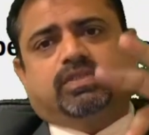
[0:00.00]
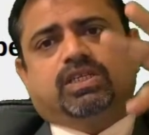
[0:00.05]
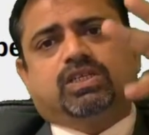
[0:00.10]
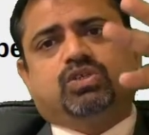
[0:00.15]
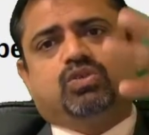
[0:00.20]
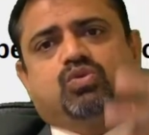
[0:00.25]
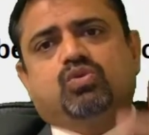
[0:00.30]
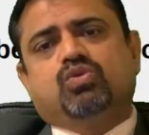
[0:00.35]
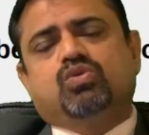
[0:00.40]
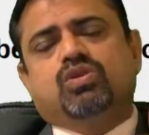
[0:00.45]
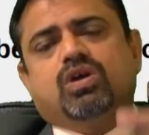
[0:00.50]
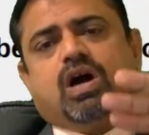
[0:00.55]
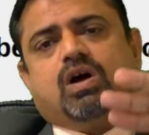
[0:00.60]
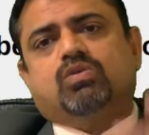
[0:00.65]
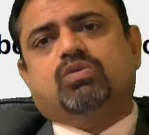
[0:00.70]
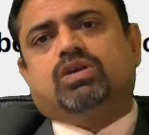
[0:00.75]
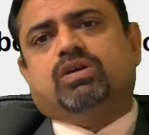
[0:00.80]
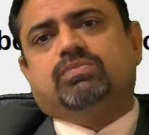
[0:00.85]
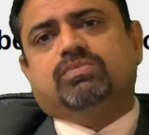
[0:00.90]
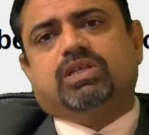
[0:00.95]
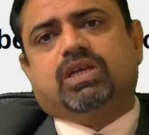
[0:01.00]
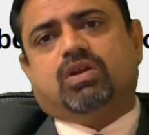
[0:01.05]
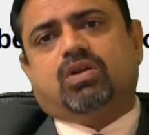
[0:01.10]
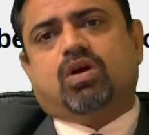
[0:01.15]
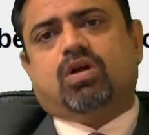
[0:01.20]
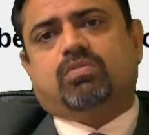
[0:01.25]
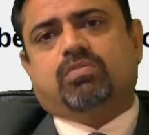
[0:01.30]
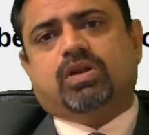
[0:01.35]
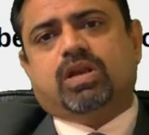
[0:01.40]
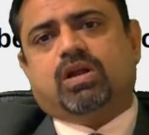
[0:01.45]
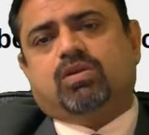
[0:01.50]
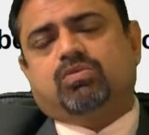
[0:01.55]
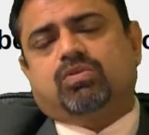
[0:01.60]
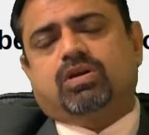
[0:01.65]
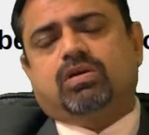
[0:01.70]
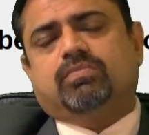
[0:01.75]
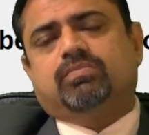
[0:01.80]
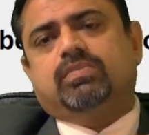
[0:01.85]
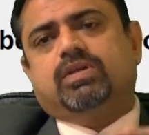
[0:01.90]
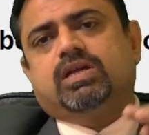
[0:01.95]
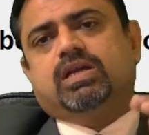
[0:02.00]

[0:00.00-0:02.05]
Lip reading: These 2 outcomes are normal outcome,